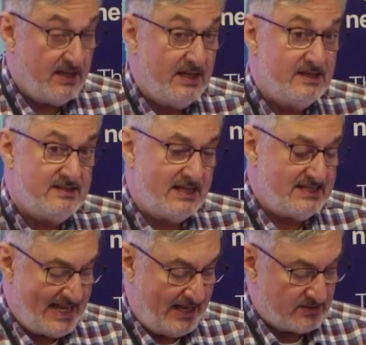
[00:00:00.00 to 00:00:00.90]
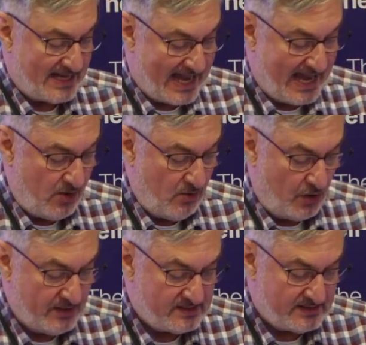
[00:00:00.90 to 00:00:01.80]
setting out how
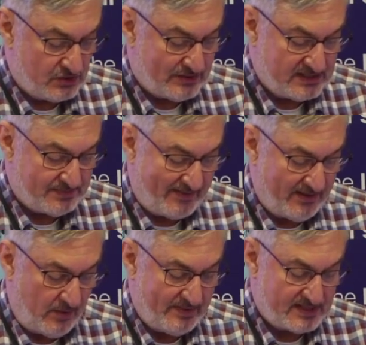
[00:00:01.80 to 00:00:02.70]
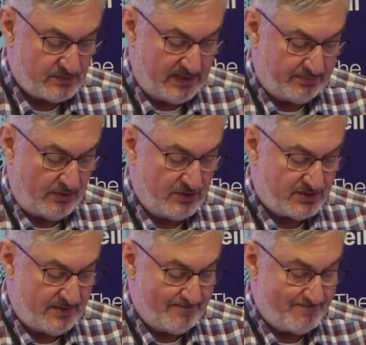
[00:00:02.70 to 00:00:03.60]
honest and transparent lobbyists will approach
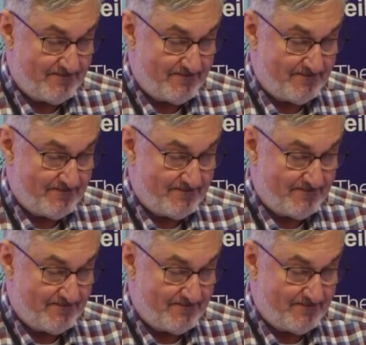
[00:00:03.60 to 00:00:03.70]
them.